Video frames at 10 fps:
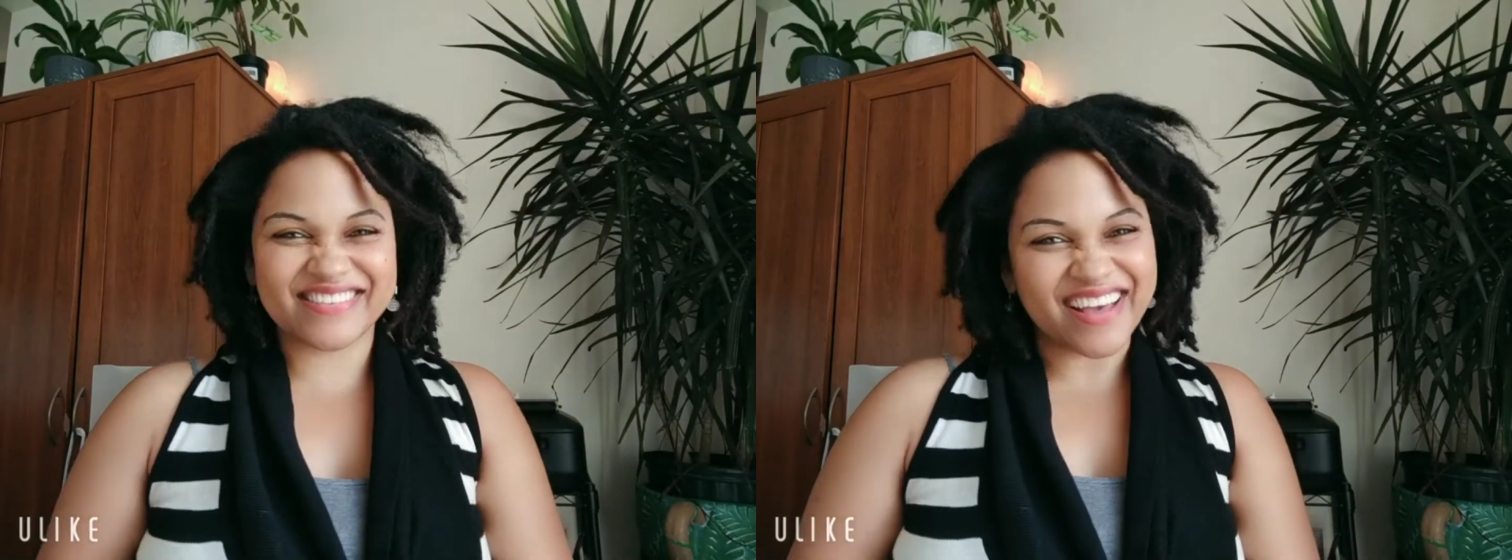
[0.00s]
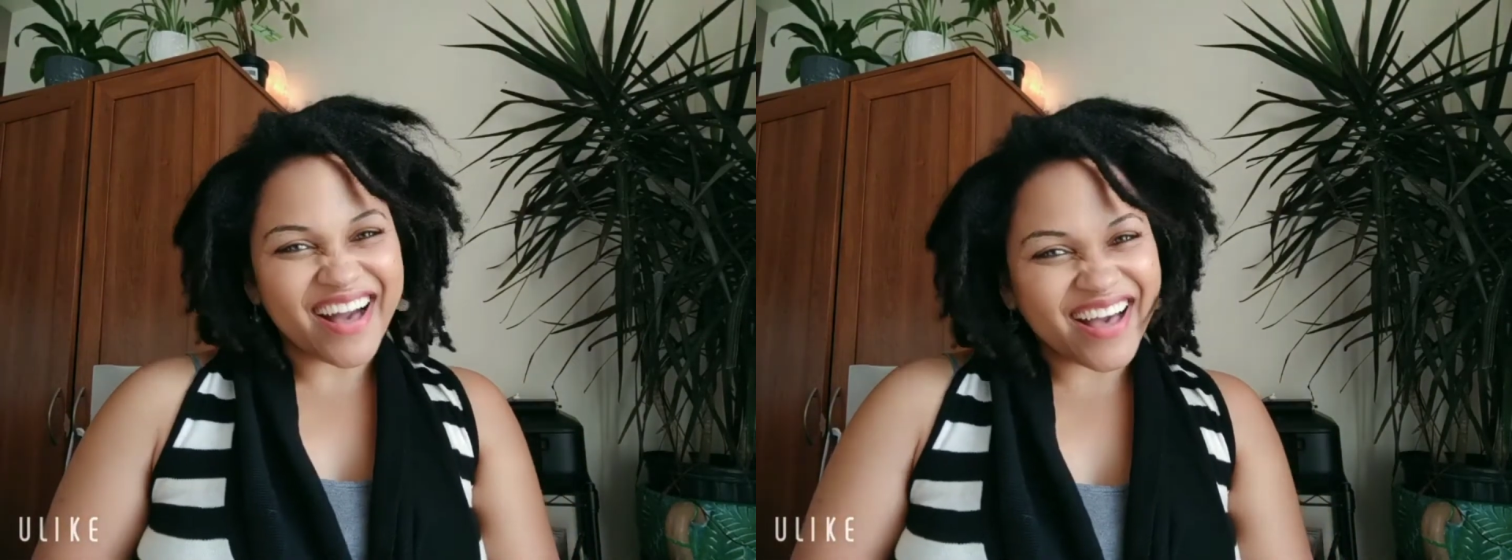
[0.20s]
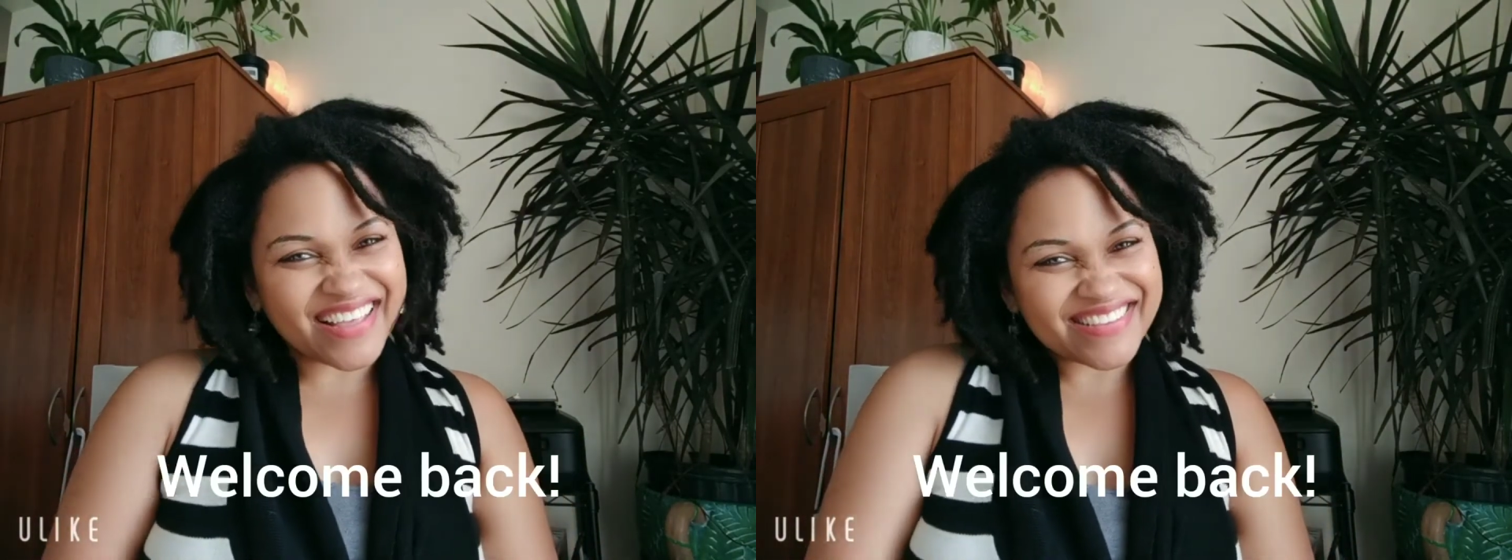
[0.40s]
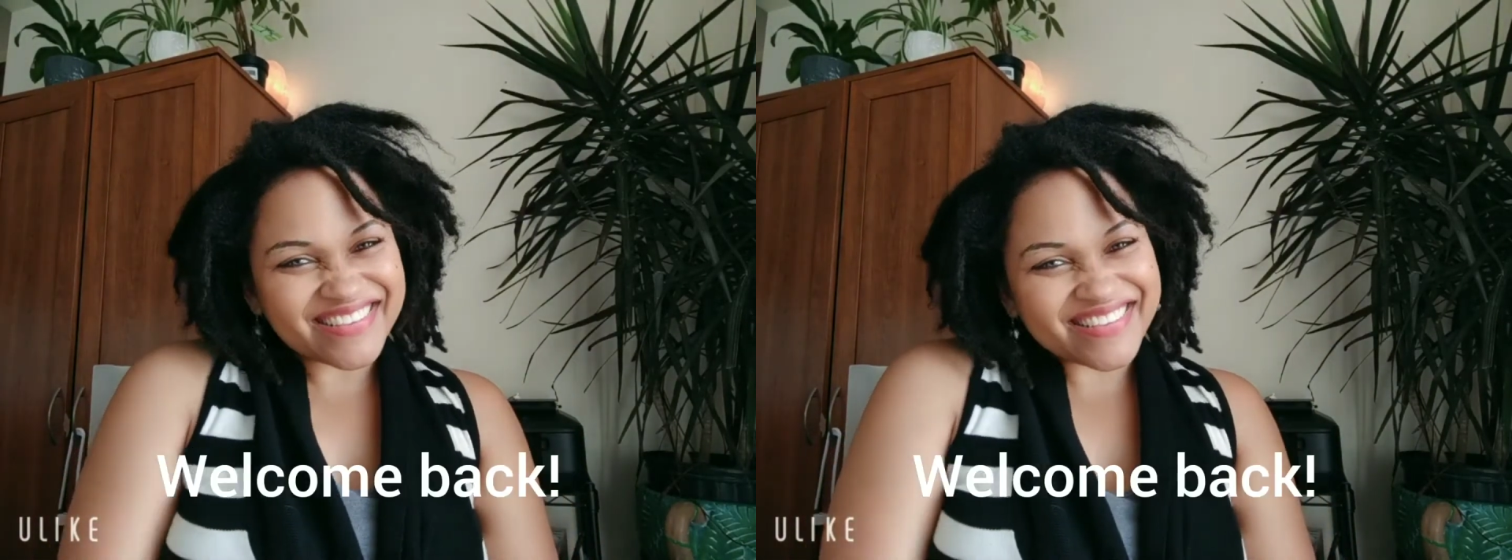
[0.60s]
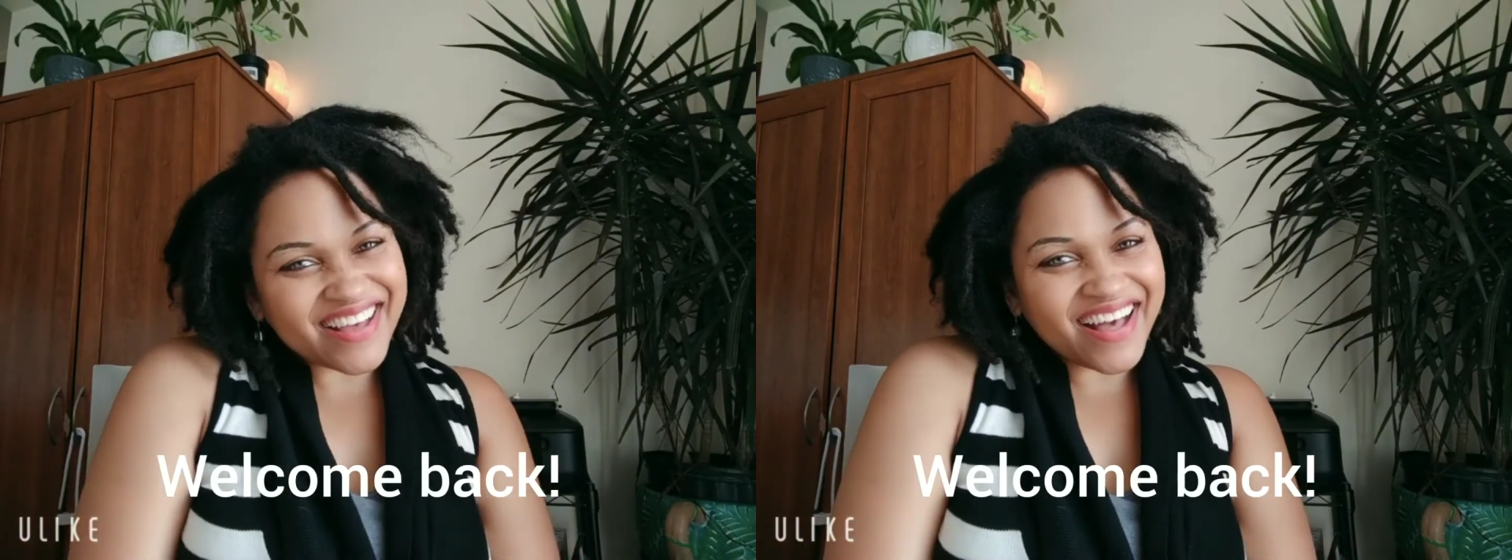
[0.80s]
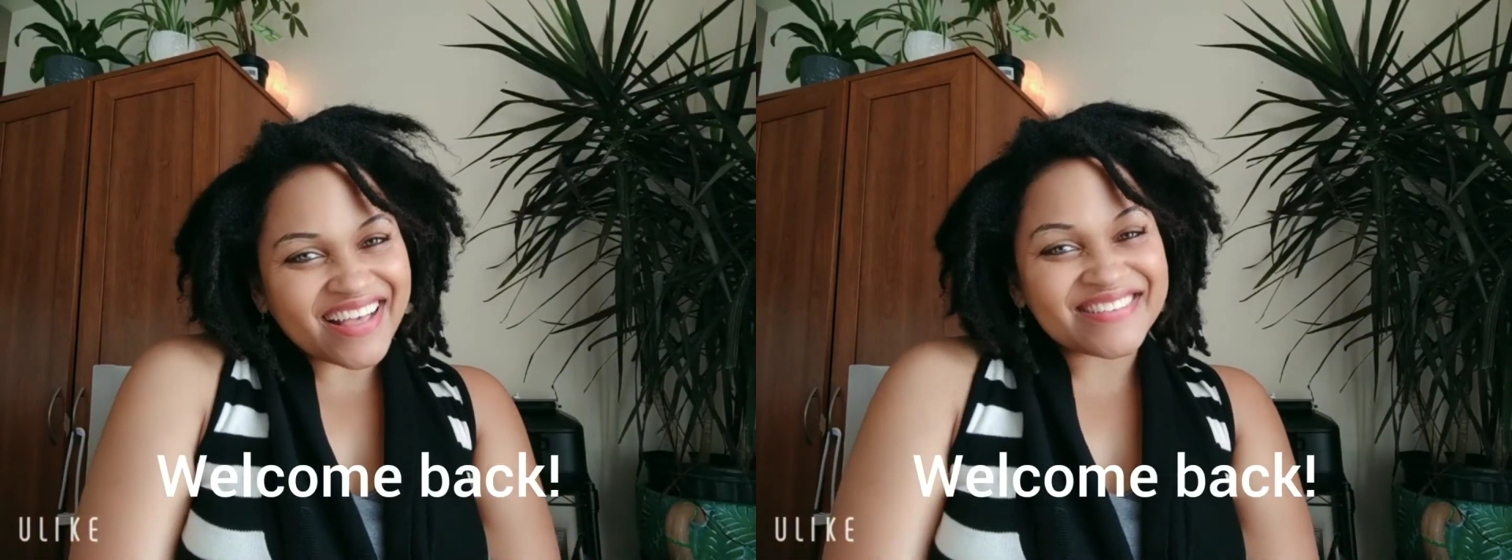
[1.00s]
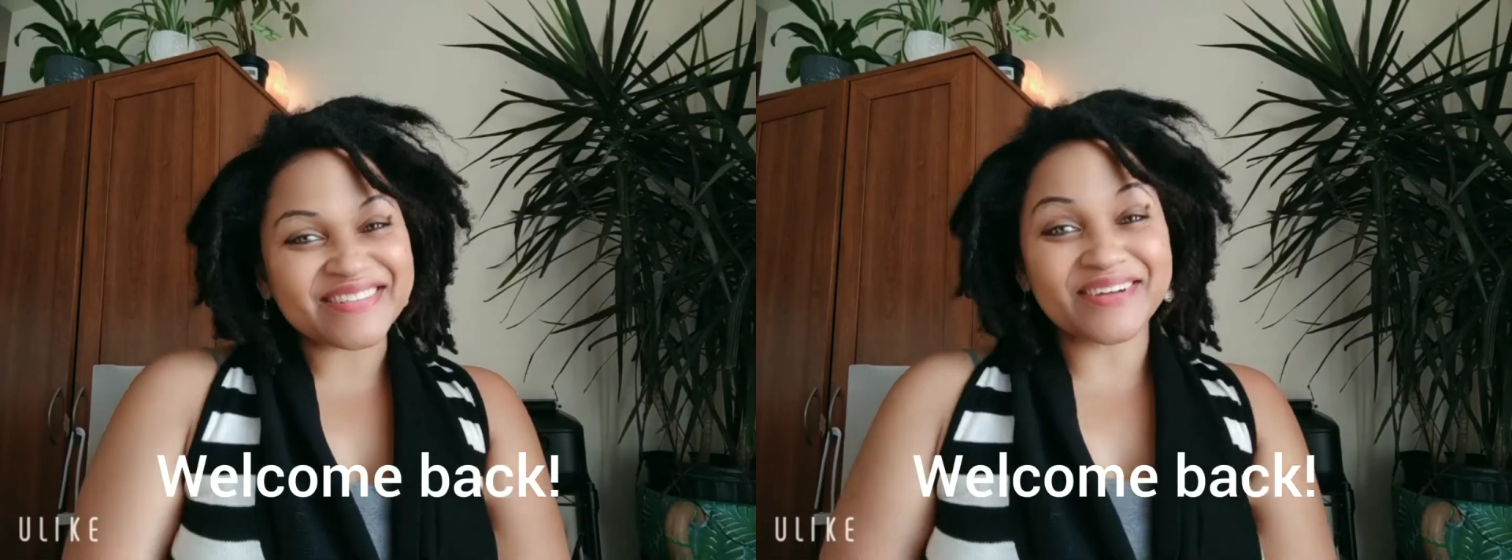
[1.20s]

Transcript: guys, guys,